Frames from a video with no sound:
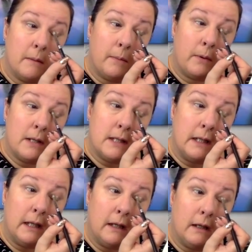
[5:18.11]

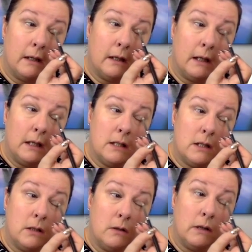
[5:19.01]
pressing it
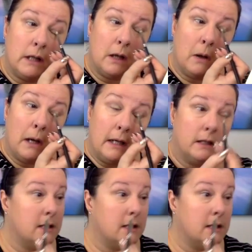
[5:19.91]
into the eyelid.